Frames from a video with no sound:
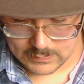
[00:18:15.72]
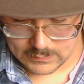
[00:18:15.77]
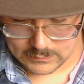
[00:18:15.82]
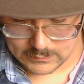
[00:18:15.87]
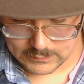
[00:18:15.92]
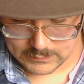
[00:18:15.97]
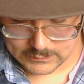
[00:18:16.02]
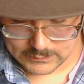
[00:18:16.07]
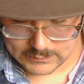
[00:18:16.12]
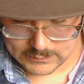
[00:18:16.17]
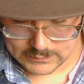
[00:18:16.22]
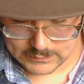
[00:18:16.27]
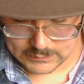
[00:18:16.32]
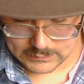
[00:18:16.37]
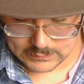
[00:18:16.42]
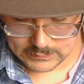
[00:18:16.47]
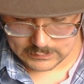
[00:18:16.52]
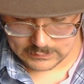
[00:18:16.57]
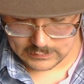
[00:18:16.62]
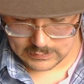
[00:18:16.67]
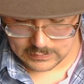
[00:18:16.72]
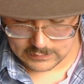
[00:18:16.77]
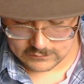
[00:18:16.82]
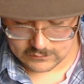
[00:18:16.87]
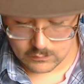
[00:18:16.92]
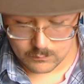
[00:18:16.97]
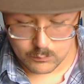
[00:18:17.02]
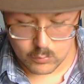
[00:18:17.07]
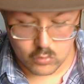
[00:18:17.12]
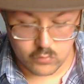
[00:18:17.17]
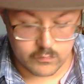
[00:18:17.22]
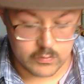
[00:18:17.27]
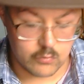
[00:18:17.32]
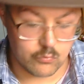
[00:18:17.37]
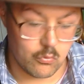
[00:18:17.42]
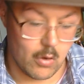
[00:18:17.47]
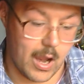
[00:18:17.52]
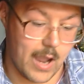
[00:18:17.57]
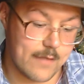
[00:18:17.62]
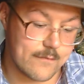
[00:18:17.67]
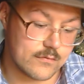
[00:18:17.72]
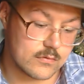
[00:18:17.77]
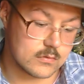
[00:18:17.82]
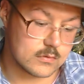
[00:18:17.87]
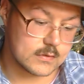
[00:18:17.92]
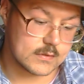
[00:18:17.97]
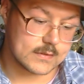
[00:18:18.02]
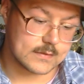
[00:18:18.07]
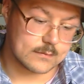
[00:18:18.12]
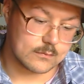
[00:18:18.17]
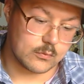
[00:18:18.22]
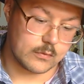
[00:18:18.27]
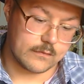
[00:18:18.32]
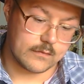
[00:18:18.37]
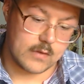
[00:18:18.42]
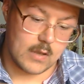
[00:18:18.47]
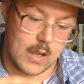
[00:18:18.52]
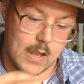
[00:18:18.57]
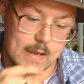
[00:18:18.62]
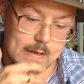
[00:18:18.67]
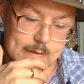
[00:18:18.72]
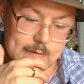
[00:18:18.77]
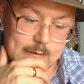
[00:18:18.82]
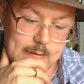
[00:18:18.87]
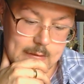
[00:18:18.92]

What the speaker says: Let's see. So movie rivals, we've got